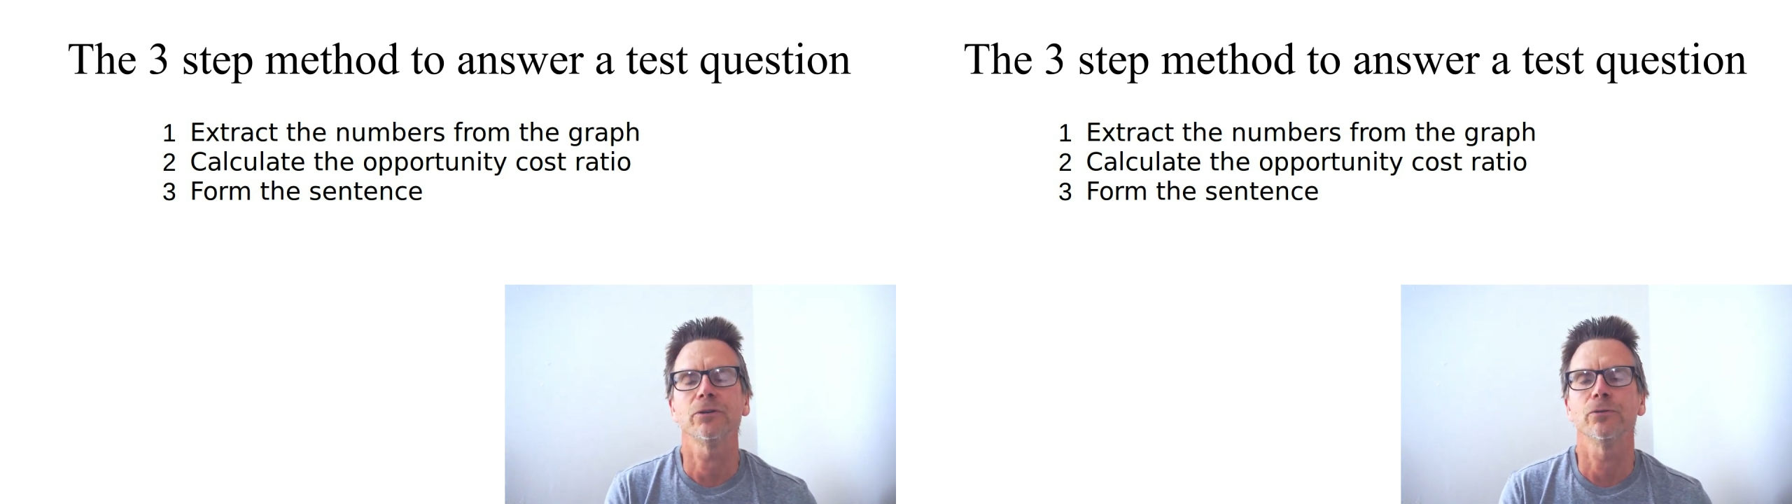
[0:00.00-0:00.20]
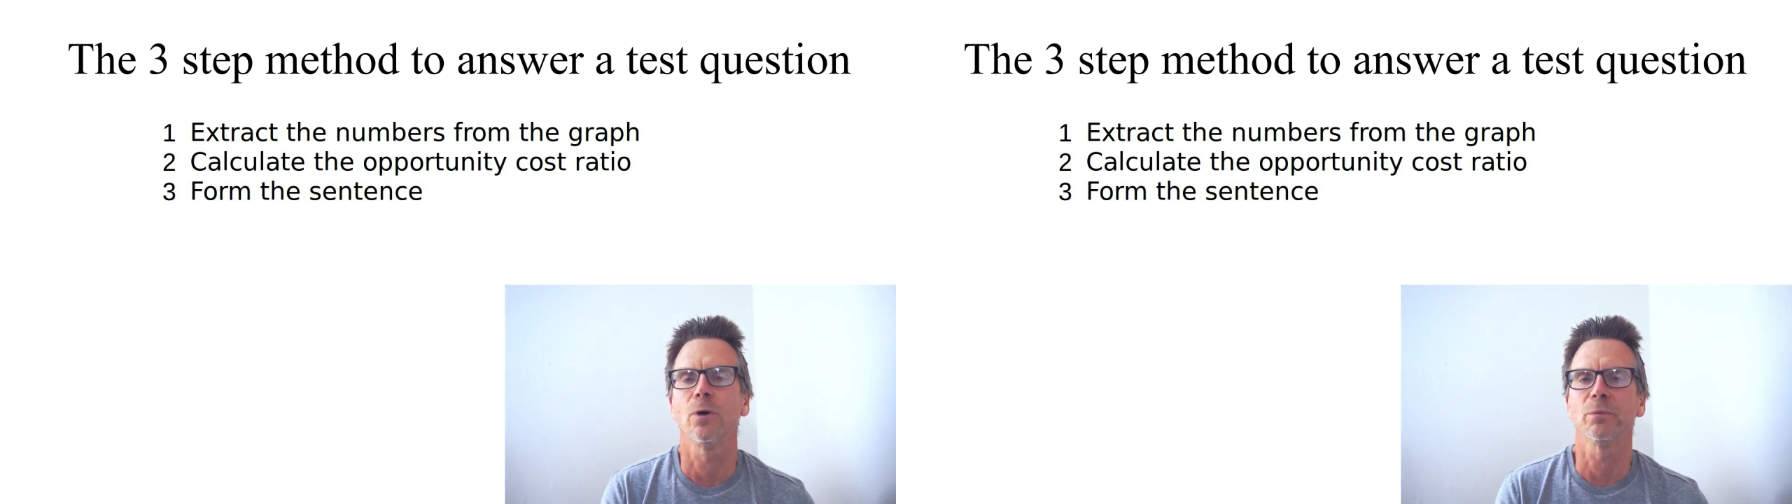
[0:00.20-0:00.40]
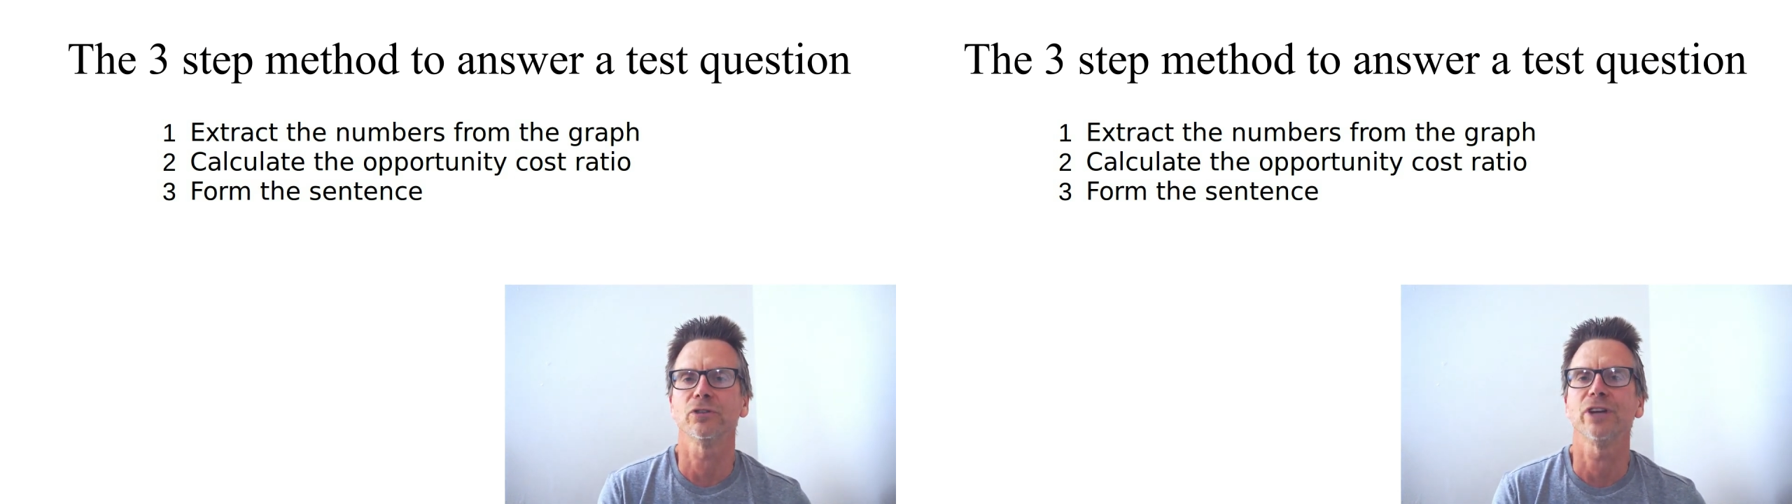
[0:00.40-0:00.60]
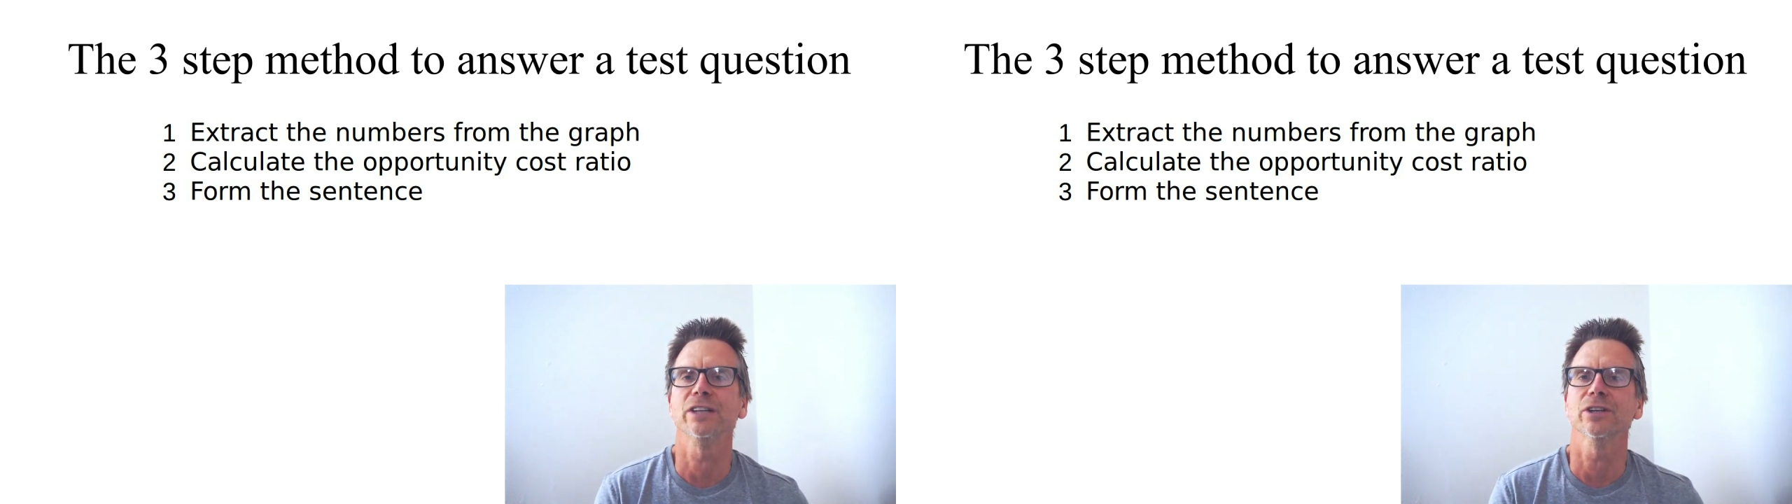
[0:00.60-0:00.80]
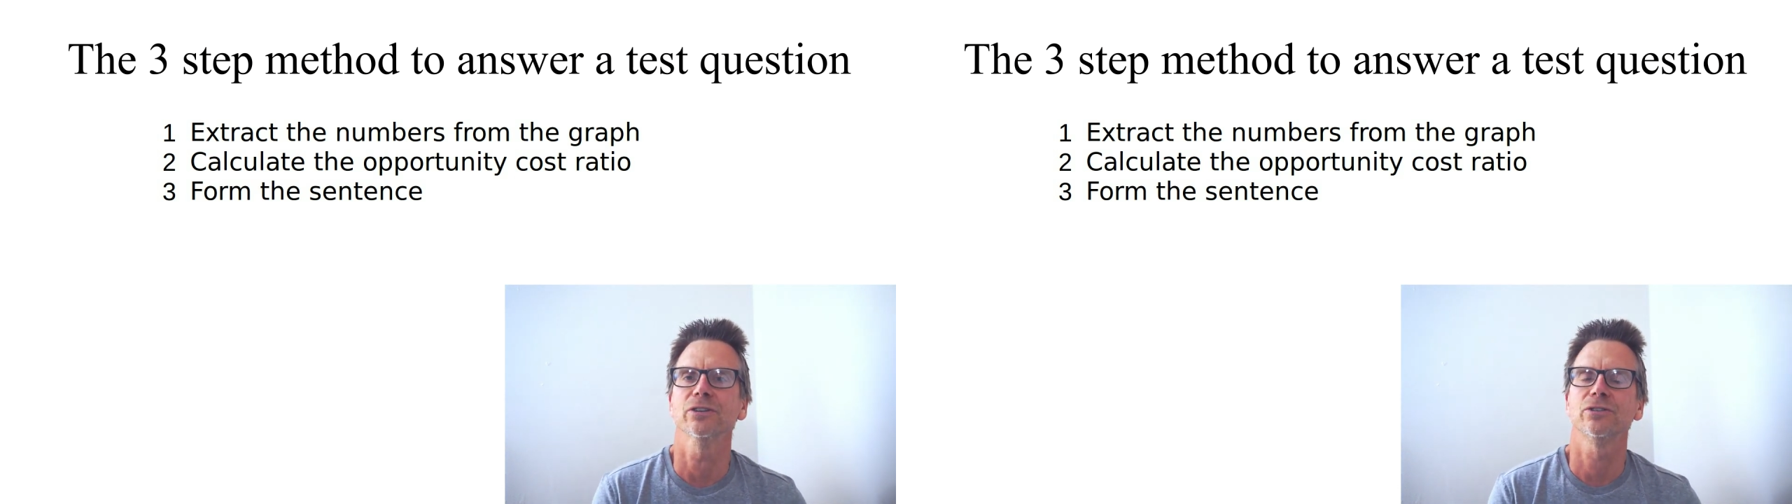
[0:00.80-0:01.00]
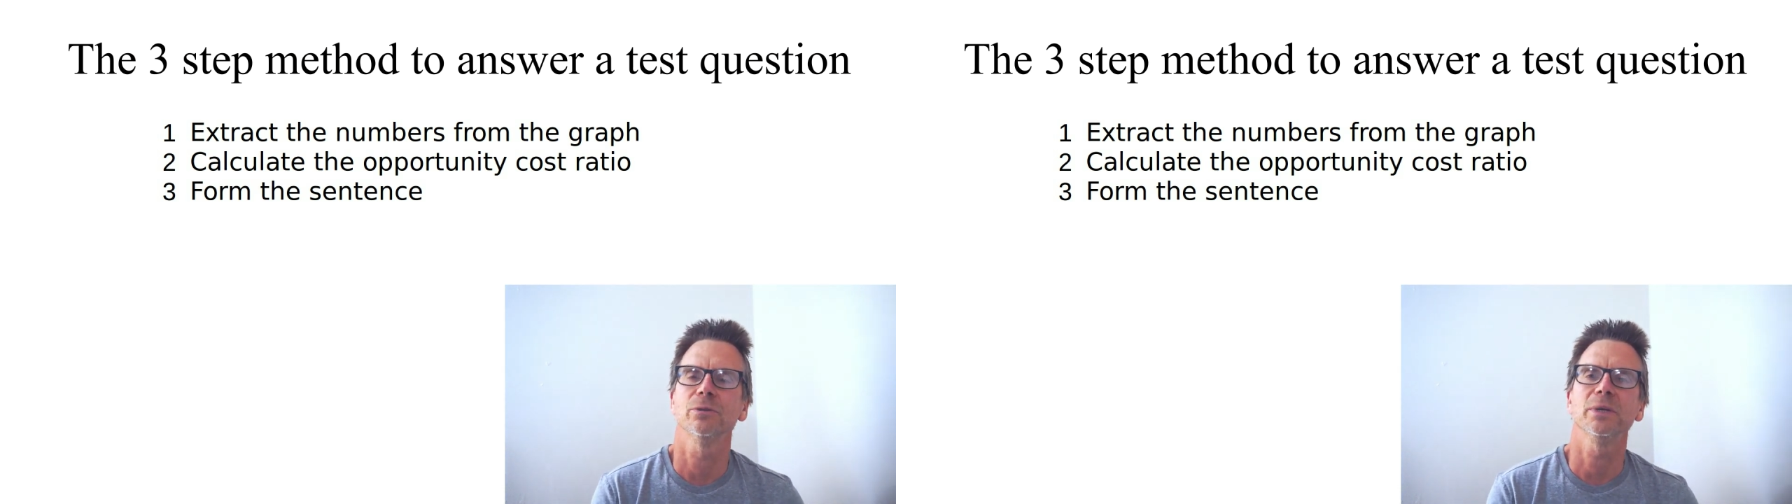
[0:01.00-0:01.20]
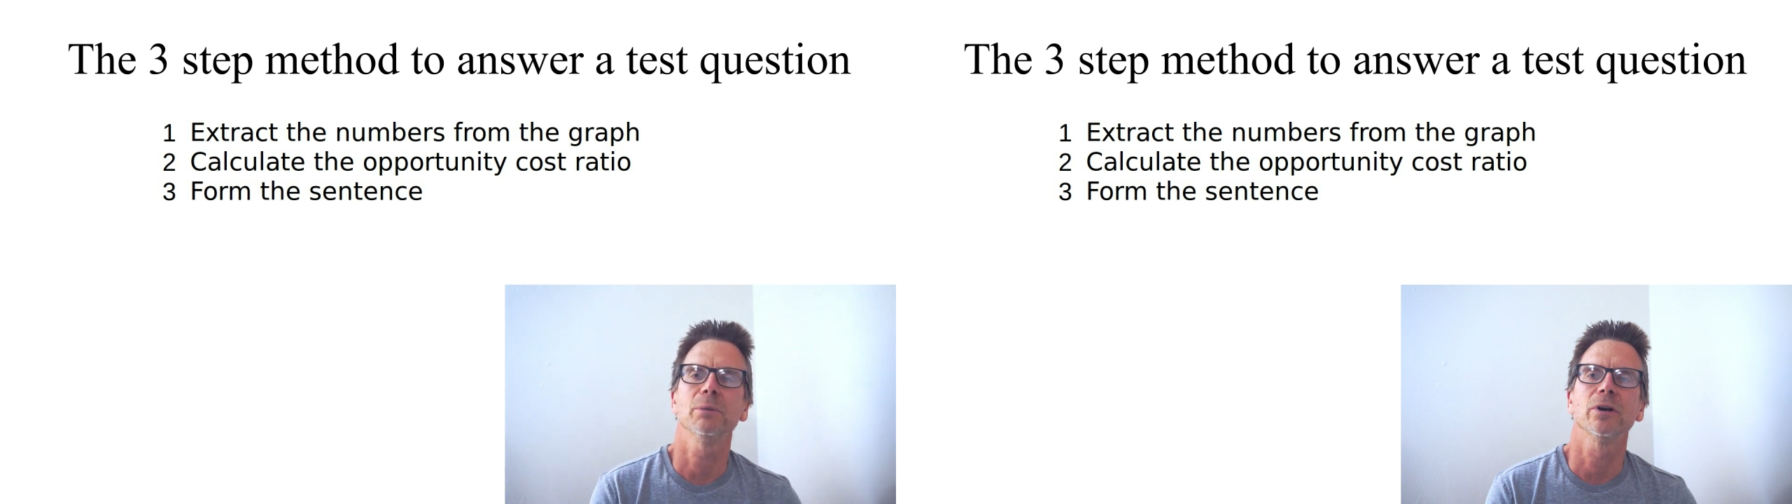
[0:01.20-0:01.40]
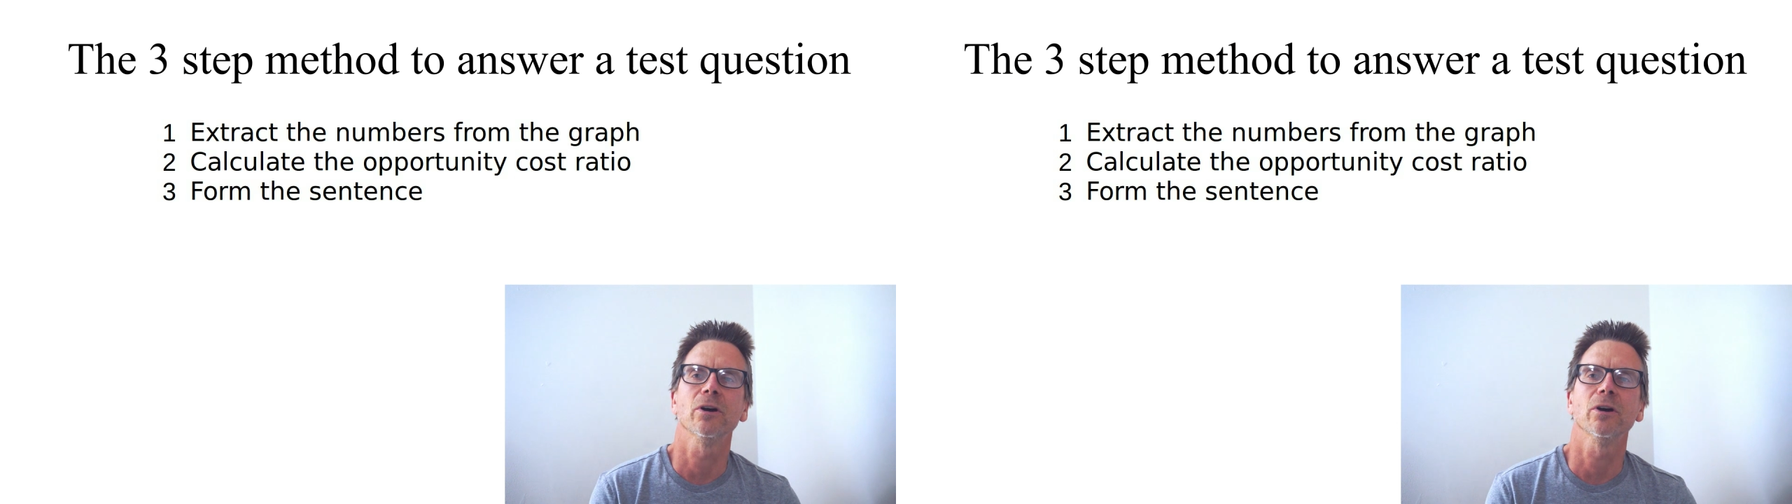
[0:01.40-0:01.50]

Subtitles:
to form a sentence to be able